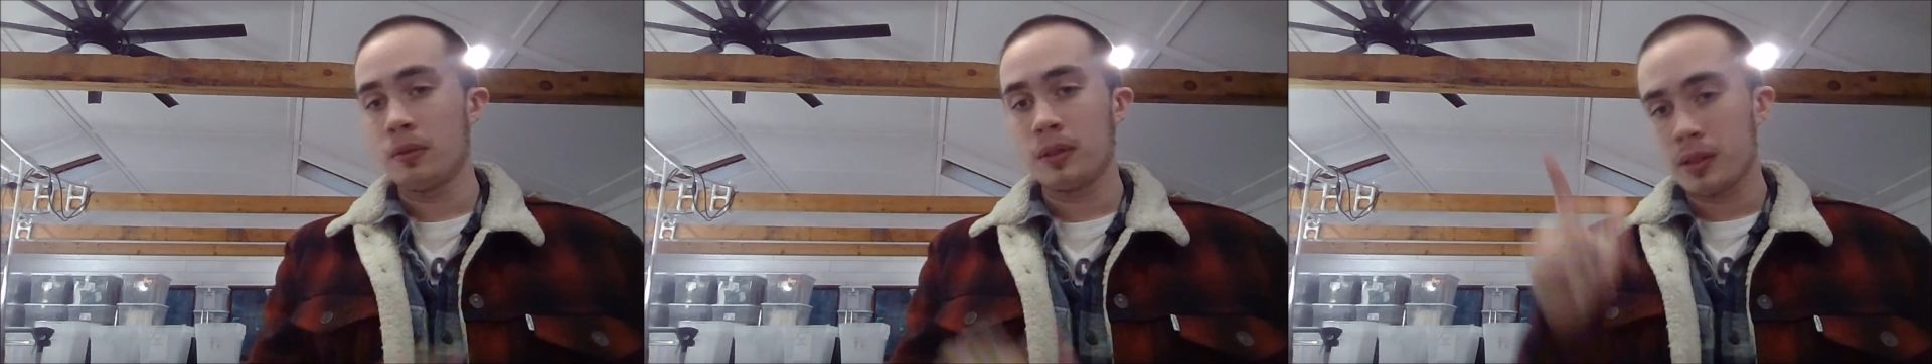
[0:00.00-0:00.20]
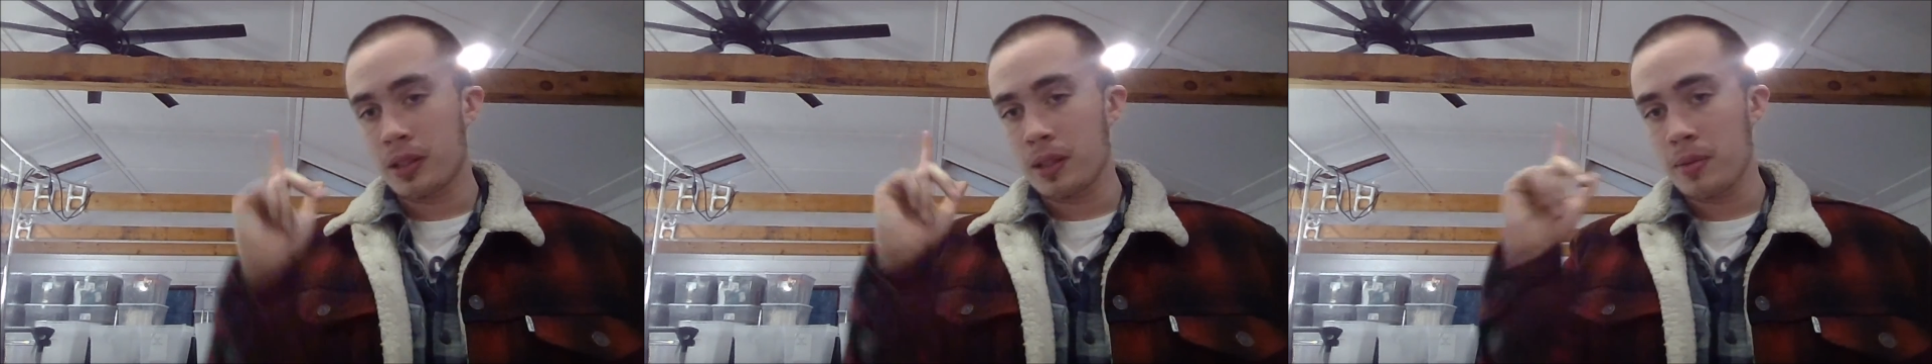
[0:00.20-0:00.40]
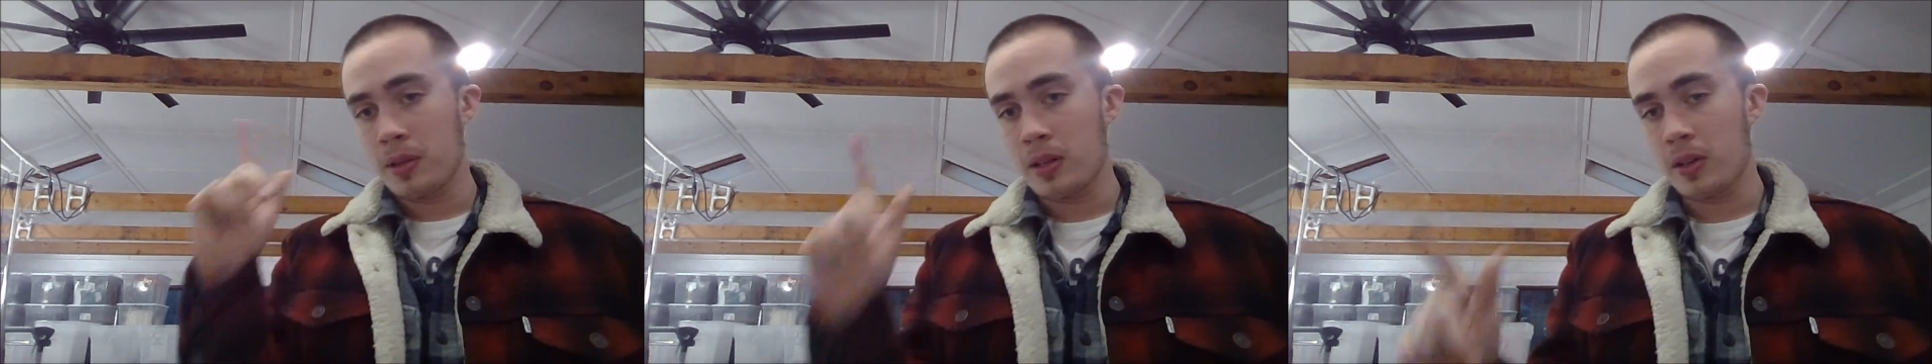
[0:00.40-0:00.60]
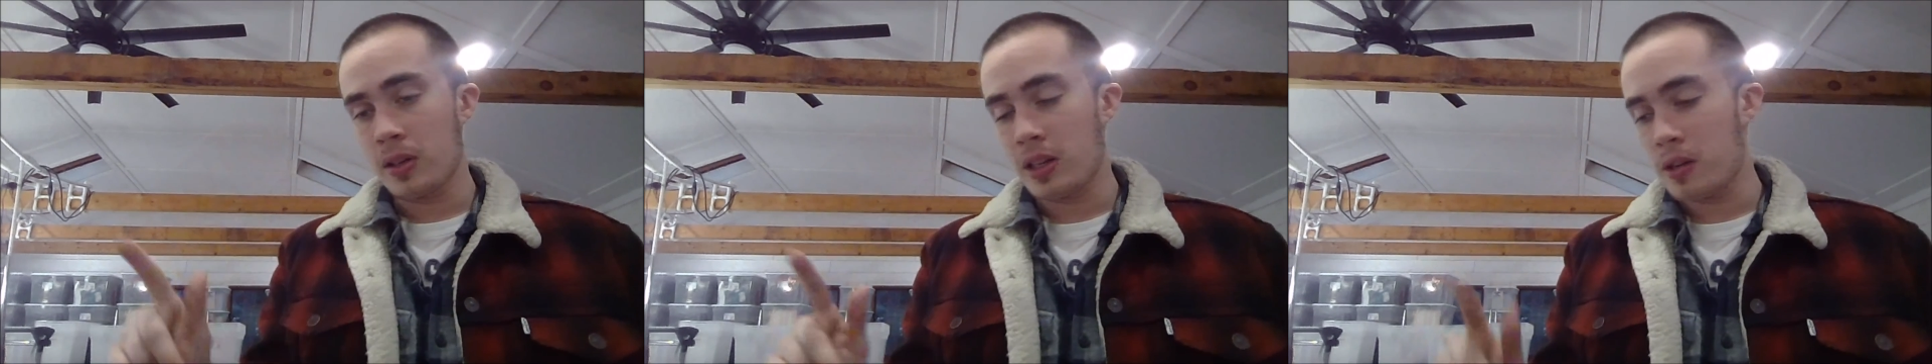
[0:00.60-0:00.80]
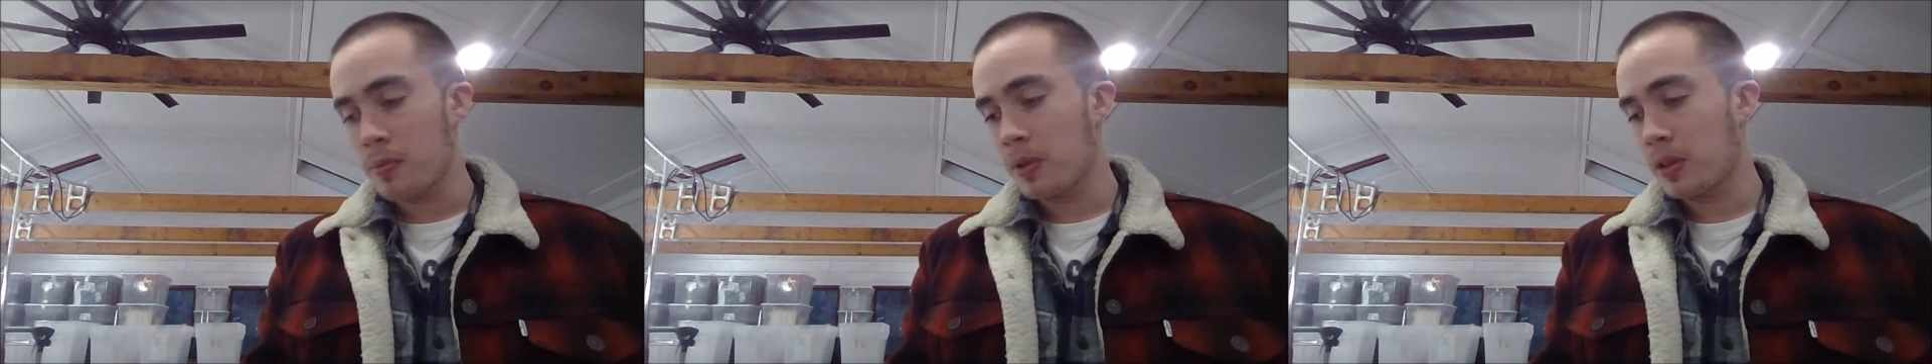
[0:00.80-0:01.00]
Let me know
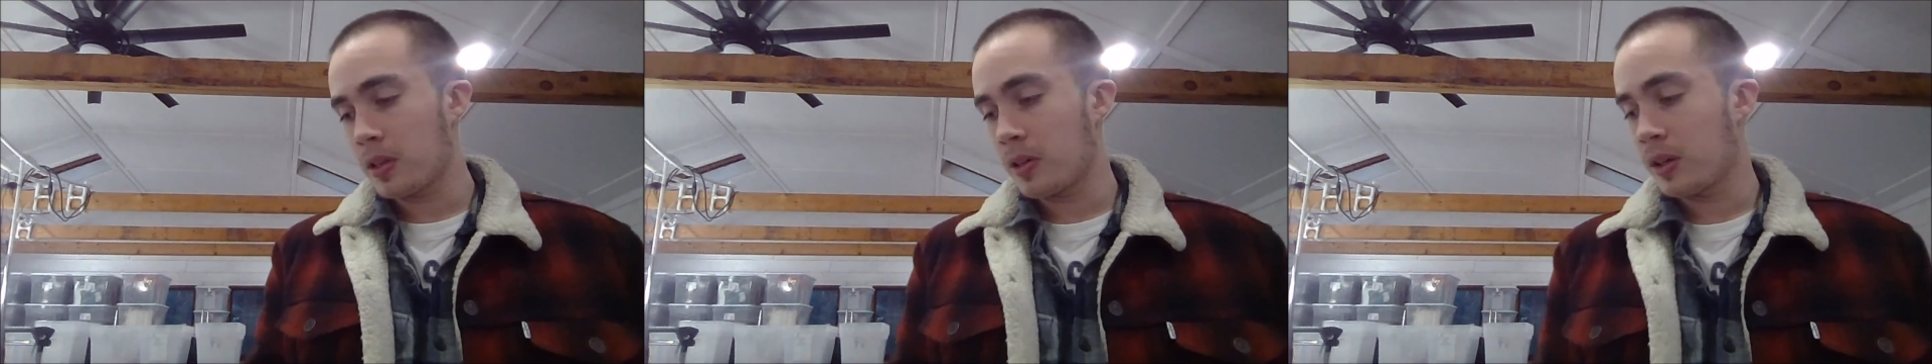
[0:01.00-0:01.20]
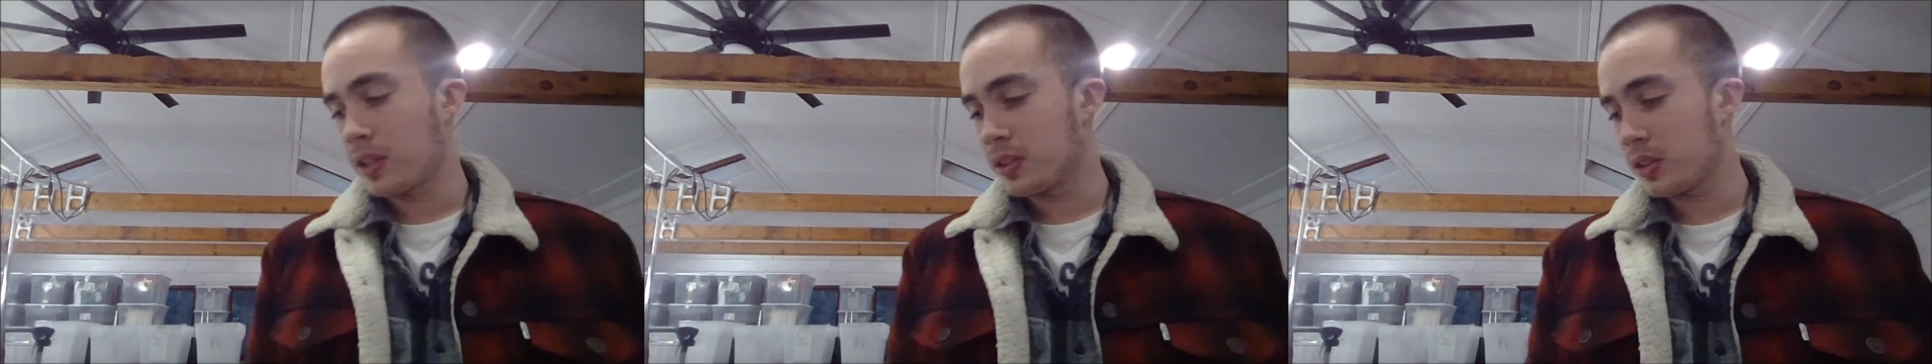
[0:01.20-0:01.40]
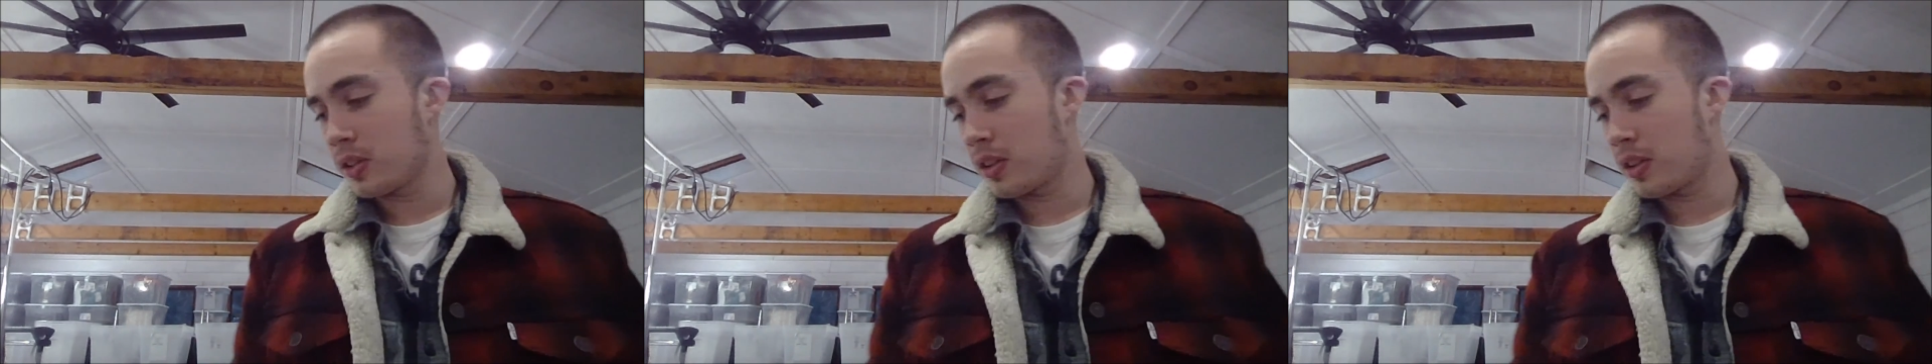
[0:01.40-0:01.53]
down below, because I